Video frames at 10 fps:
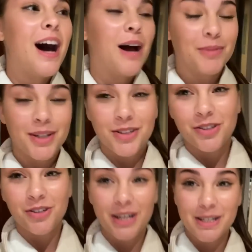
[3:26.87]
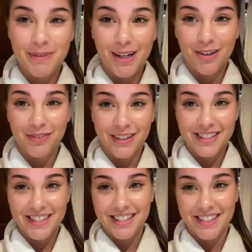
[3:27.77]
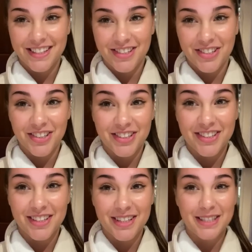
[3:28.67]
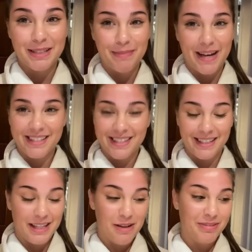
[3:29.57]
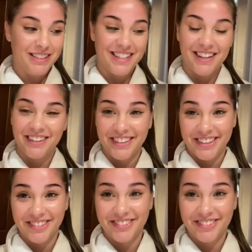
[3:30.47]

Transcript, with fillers: I'm gonna show you guys my outfit because it is just smexy, let me tell you.